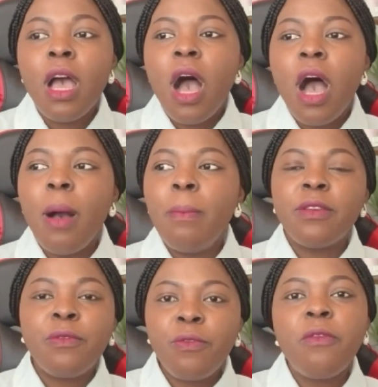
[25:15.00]
at
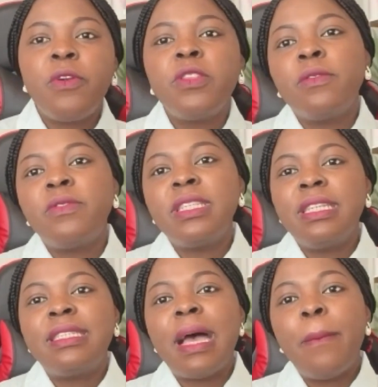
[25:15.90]
the forefront of these
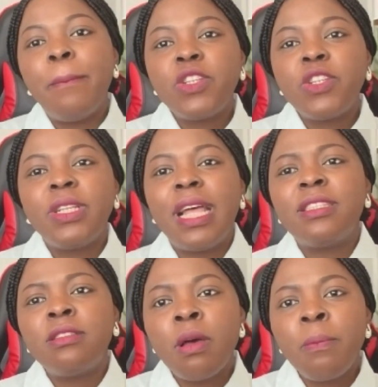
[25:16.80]
things and make sure that
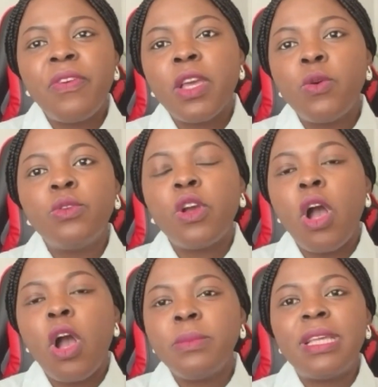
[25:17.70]
something good
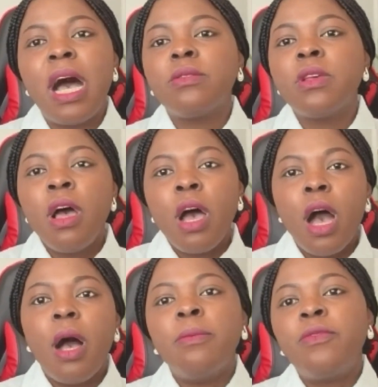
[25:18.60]
comes out
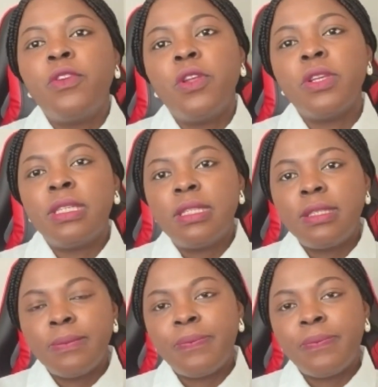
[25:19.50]
for nurses.